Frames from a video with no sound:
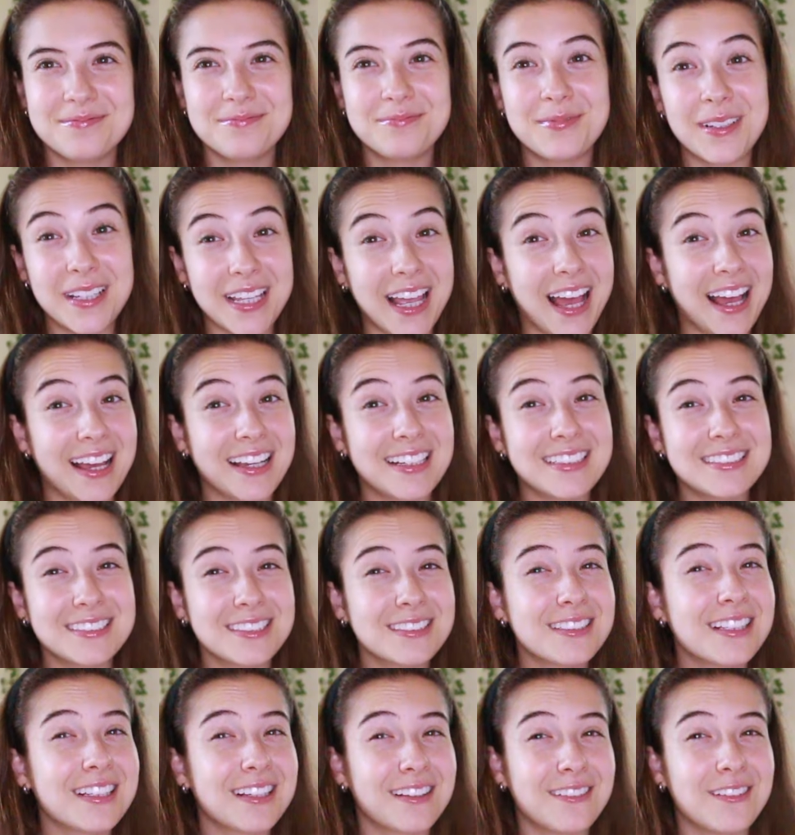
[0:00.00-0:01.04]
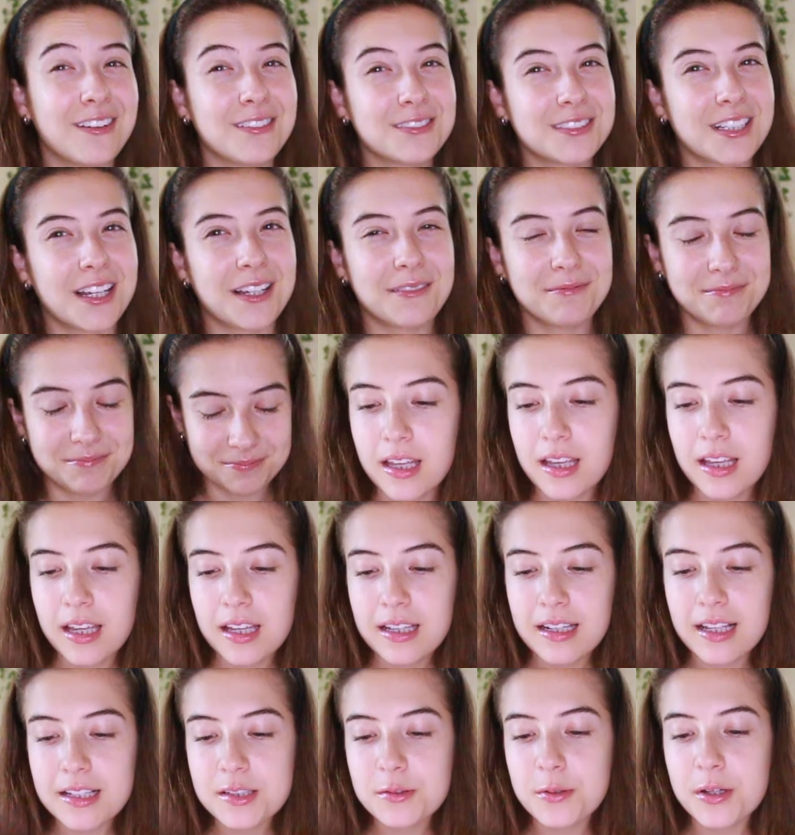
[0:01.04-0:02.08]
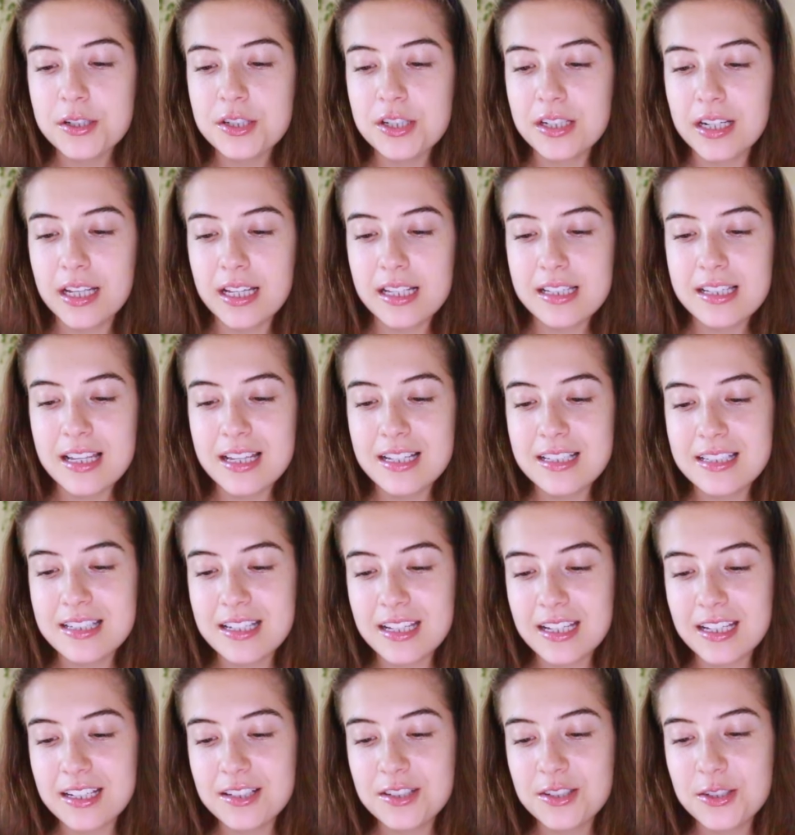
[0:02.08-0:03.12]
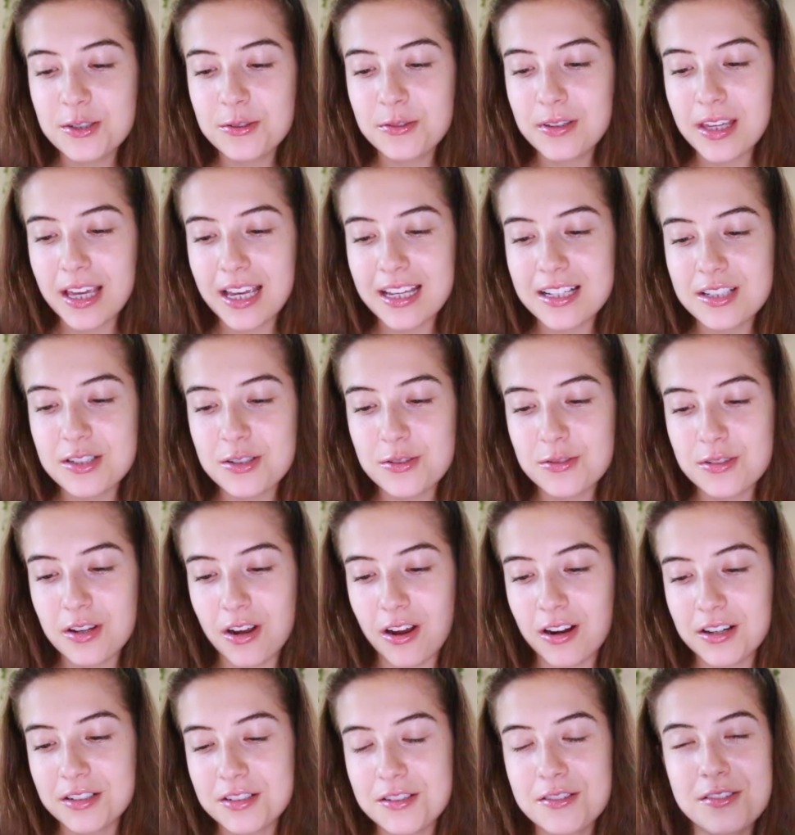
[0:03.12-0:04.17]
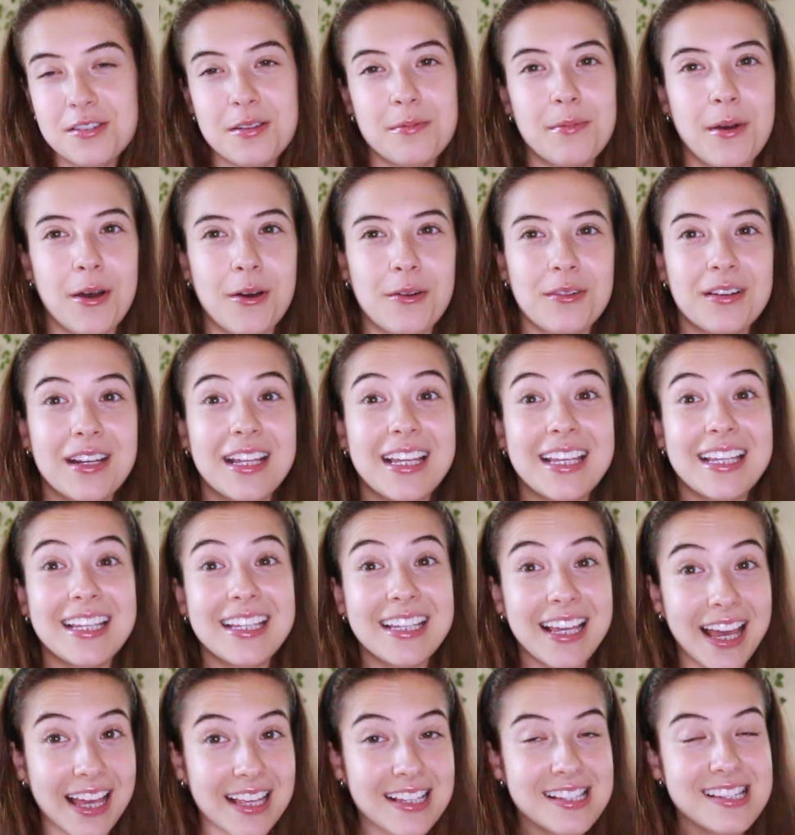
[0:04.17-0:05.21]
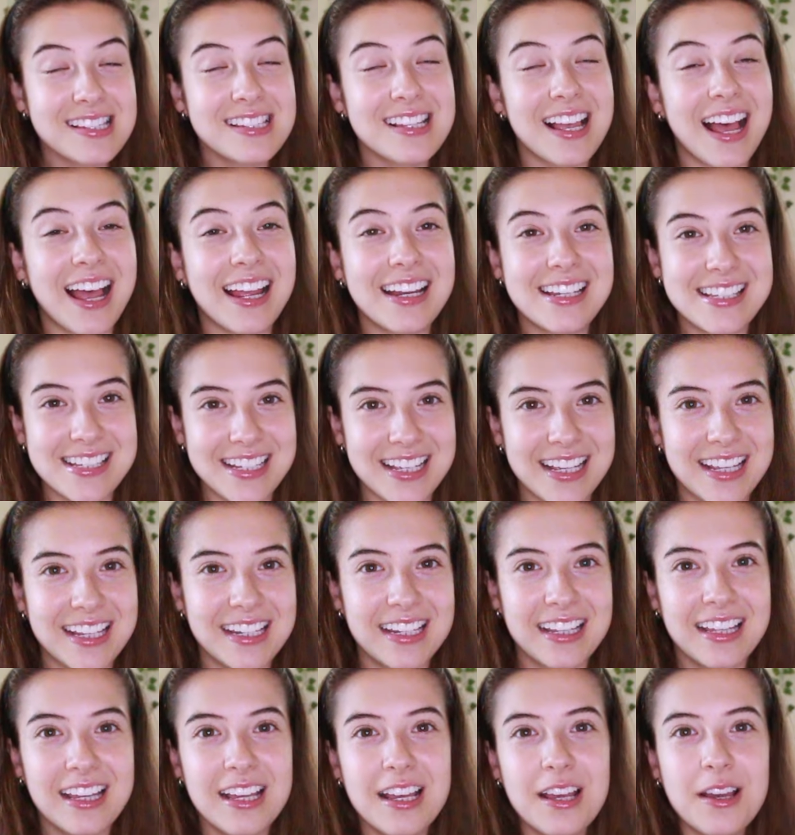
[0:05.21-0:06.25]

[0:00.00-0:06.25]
But yeah, it took like a long time. Next question is, did you get to talk to Simone? Yes, I did.